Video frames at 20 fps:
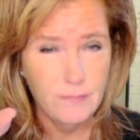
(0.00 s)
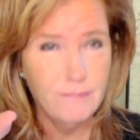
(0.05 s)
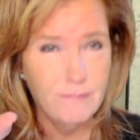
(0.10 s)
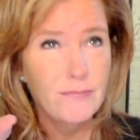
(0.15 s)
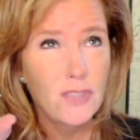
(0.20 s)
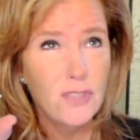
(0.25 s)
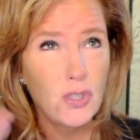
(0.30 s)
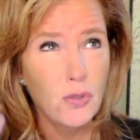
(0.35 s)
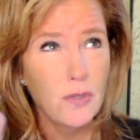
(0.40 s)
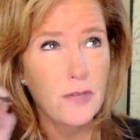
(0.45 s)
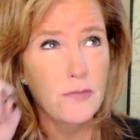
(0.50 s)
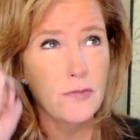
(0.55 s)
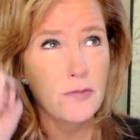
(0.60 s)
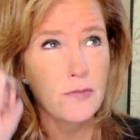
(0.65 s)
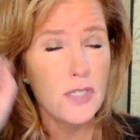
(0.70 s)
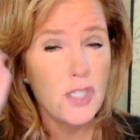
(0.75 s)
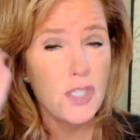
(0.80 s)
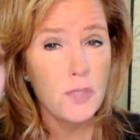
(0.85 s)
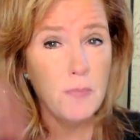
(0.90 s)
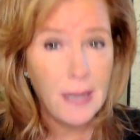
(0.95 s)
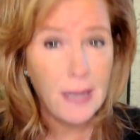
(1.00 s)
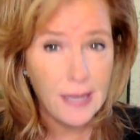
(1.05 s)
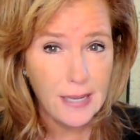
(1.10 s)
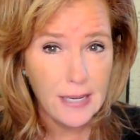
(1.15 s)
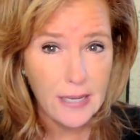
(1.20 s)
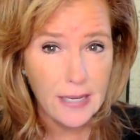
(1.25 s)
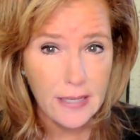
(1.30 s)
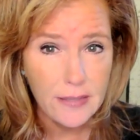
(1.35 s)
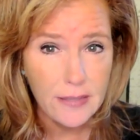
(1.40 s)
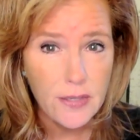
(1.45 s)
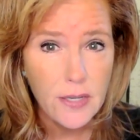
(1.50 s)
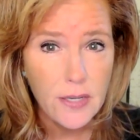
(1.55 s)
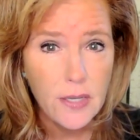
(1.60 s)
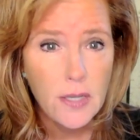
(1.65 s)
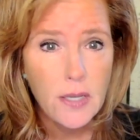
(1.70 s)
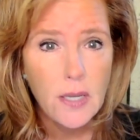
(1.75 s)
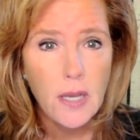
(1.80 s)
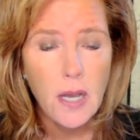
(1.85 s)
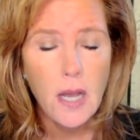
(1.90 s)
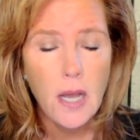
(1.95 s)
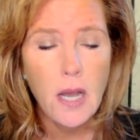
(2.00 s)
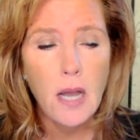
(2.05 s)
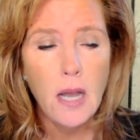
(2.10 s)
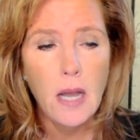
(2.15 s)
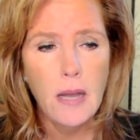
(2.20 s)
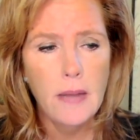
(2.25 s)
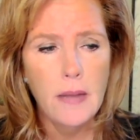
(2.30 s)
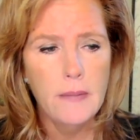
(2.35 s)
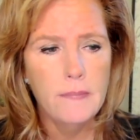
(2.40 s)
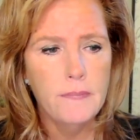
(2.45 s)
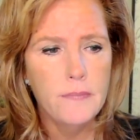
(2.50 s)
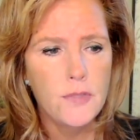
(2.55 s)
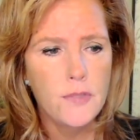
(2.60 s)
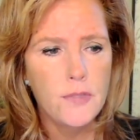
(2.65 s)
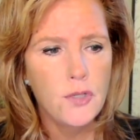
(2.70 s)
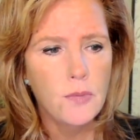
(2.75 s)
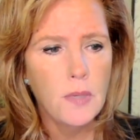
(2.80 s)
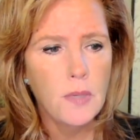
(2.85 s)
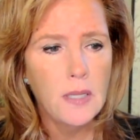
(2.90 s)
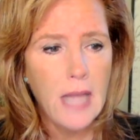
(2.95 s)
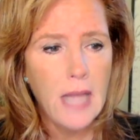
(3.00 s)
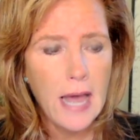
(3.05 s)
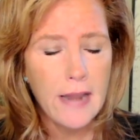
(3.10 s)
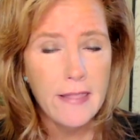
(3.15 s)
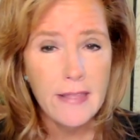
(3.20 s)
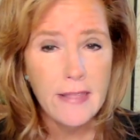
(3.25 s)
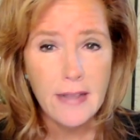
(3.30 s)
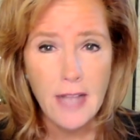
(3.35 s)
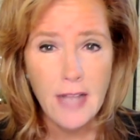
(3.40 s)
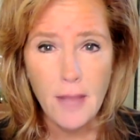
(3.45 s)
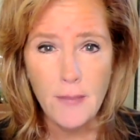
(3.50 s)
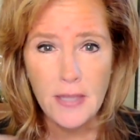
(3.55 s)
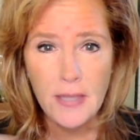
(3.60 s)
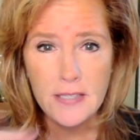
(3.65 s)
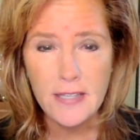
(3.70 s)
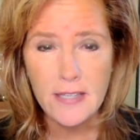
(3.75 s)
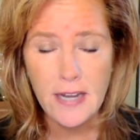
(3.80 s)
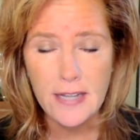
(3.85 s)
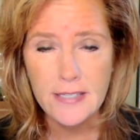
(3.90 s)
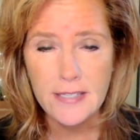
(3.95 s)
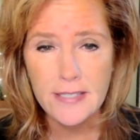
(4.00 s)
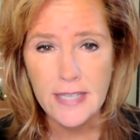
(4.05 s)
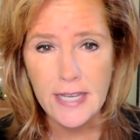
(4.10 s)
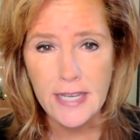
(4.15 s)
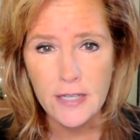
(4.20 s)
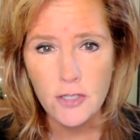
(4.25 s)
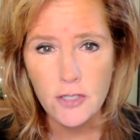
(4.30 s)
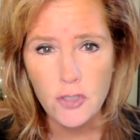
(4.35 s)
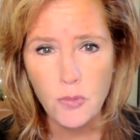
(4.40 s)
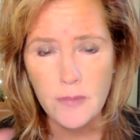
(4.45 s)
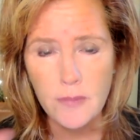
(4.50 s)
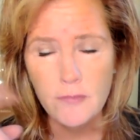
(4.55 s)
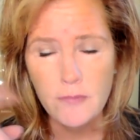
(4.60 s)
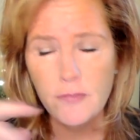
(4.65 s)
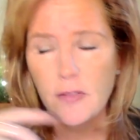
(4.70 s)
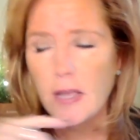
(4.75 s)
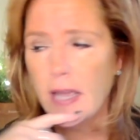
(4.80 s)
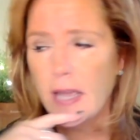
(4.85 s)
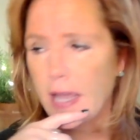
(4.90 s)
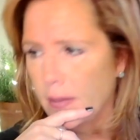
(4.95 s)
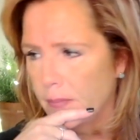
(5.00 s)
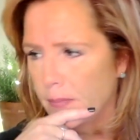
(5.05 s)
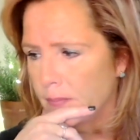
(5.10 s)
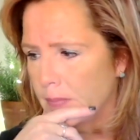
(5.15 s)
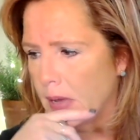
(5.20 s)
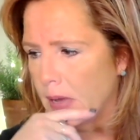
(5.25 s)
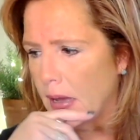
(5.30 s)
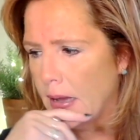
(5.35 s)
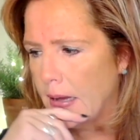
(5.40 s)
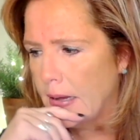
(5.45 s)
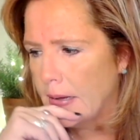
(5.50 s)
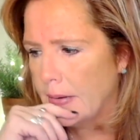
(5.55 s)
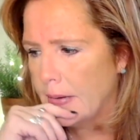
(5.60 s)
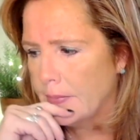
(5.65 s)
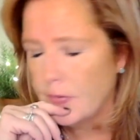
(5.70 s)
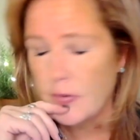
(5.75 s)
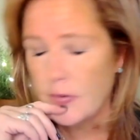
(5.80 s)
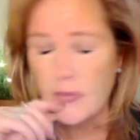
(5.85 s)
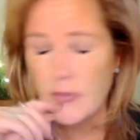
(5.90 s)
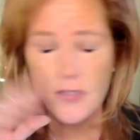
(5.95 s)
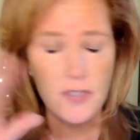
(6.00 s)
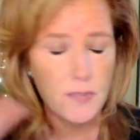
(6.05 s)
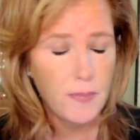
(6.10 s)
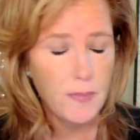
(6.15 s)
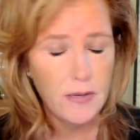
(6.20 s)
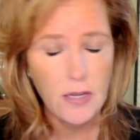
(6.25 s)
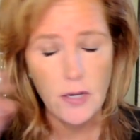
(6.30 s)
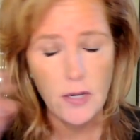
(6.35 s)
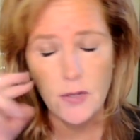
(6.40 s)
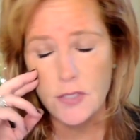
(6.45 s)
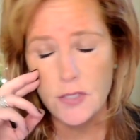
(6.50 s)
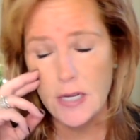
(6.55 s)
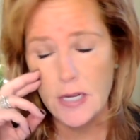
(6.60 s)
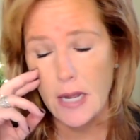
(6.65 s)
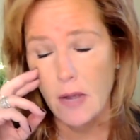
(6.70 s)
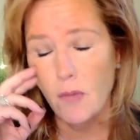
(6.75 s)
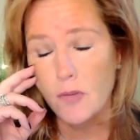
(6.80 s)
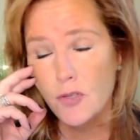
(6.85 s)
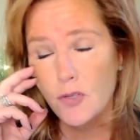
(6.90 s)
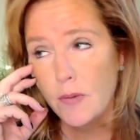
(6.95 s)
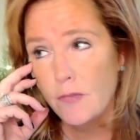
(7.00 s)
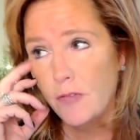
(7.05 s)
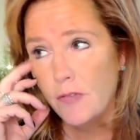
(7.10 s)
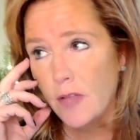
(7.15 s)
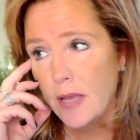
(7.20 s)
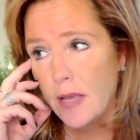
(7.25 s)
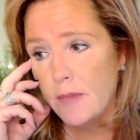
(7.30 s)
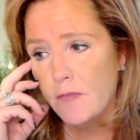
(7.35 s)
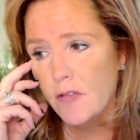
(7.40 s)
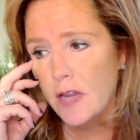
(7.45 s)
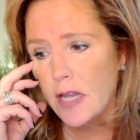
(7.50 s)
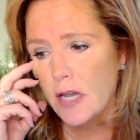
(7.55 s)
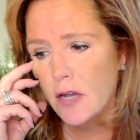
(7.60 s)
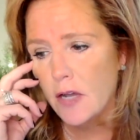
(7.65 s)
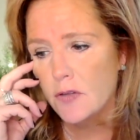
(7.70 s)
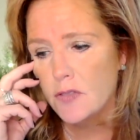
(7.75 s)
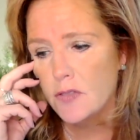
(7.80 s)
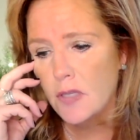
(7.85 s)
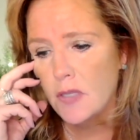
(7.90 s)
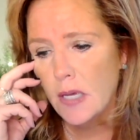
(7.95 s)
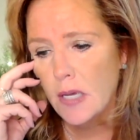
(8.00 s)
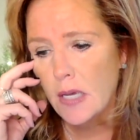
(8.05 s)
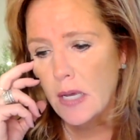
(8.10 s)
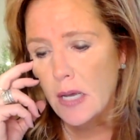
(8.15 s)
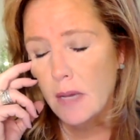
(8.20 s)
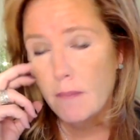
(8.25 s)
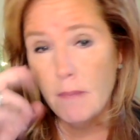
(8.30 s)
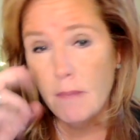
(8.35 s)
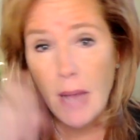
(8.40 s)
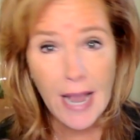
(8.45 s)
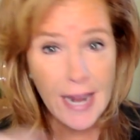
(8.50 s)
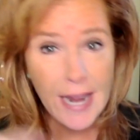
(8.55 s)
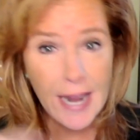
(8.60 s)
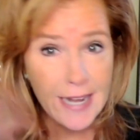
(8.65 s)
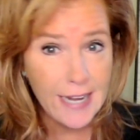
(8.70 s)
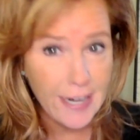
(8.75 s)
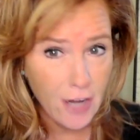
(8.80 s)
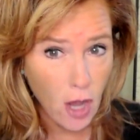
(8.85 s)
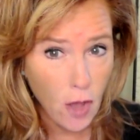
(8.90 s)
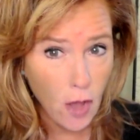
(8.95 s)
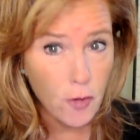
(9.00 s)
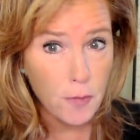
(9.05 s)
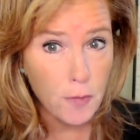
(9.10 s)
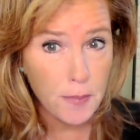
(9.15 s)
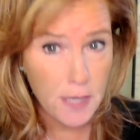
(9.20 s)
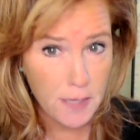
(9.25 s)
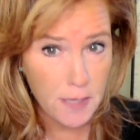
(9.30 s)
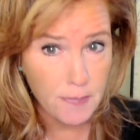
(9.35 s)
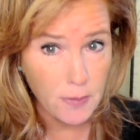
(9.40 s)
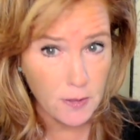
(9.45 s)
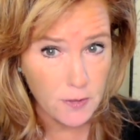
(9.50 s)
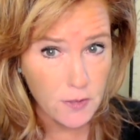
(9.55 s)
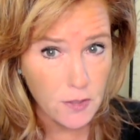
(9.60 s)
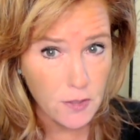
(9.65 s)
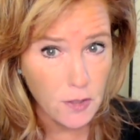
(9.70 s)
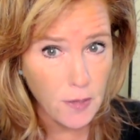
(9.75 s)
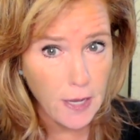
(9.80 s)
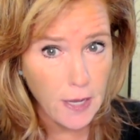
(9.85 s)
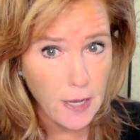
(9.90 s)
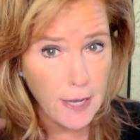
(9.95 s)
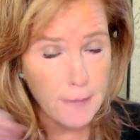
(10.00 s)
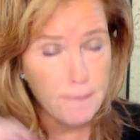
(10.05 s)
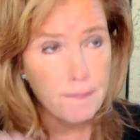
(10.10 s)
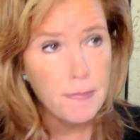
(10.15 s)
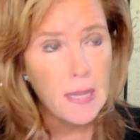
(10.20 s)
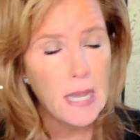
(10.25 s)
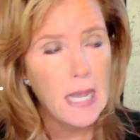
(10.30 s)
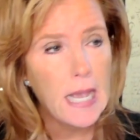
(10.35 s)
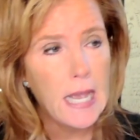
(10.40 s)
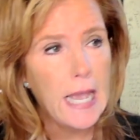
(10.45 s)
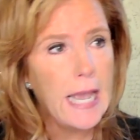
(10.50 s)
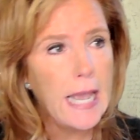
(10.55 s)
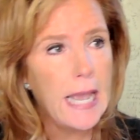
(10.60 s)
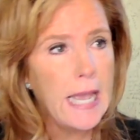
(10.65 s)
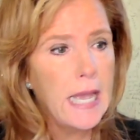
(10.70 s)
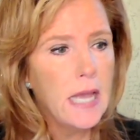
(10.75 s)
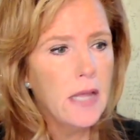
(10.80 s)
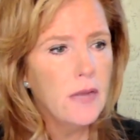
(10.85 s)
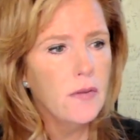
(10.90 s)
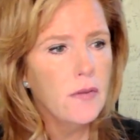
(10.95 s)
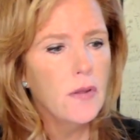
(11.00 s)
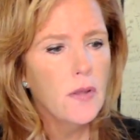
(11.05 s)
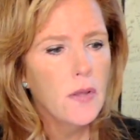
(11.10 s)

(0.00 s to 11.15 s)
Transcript: sort of respond to a lot of the comments that I see in Twin Flame. This has been years now, Twin Flame videos, mine and other people's. Okay. And